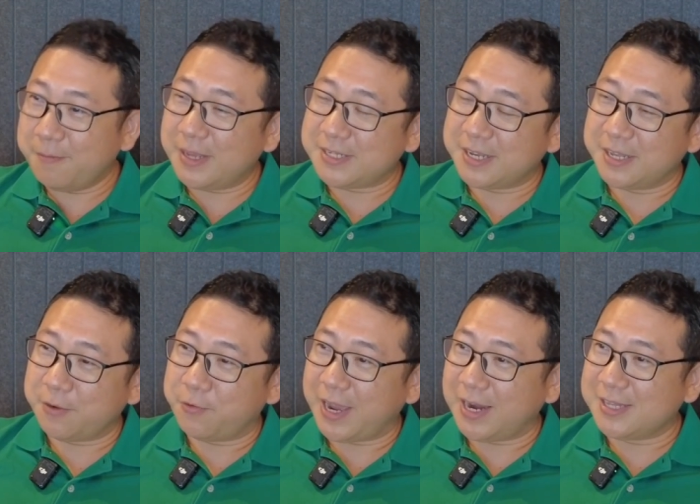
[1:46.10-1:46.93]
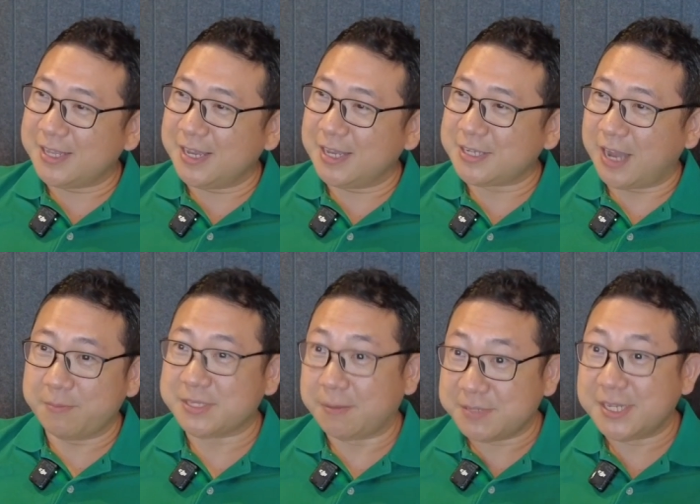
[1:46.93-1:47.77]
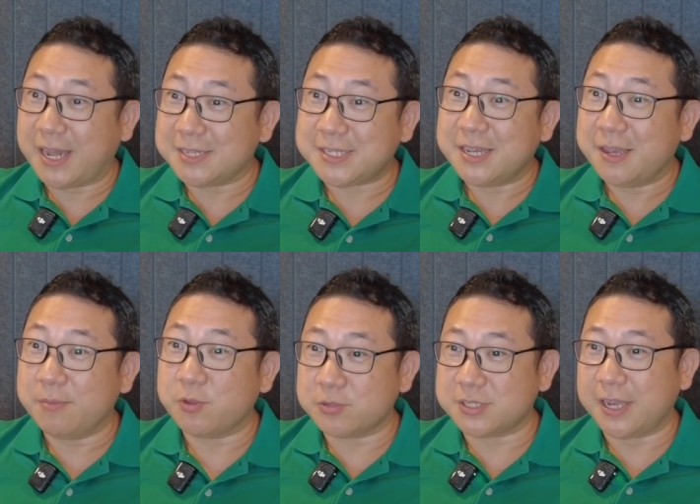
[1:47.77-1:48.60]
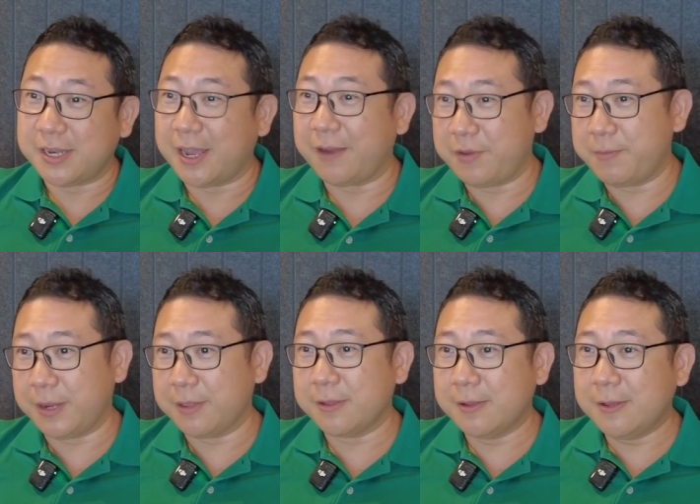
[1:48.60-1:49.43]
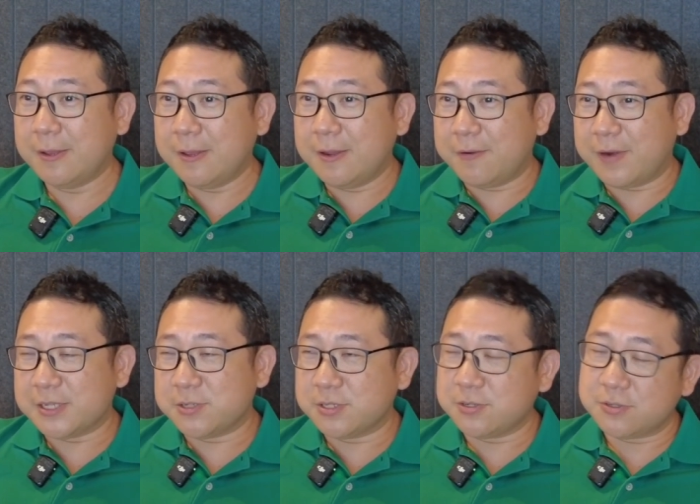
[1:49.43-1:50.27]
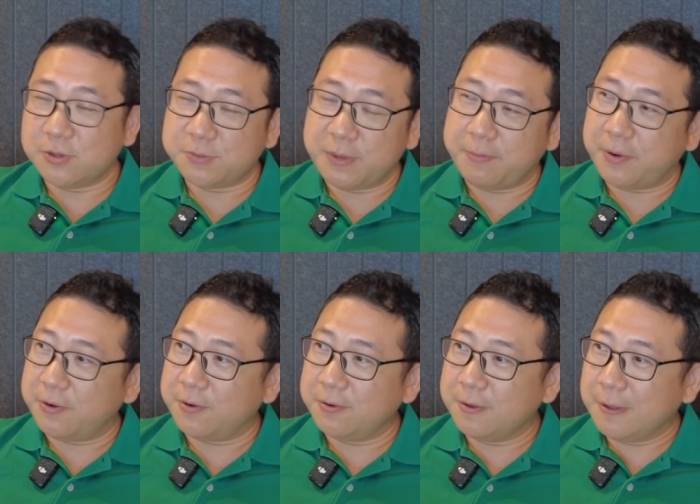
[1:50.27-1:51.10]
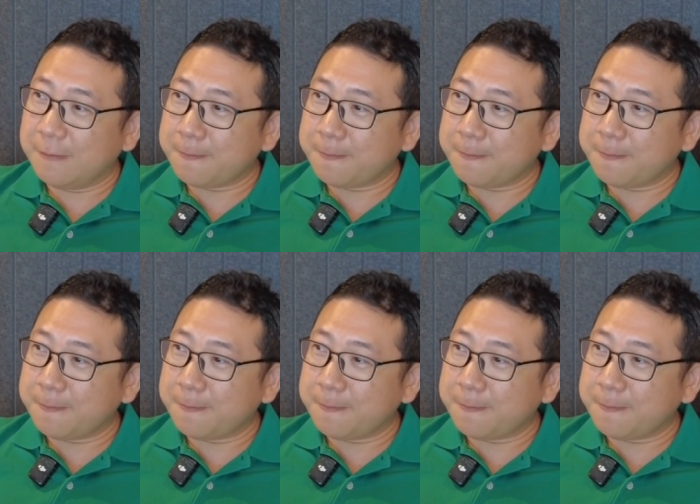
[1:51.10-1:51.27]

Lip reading: basically the reality is I'm subsidizing him to stay there every month, right? So those people,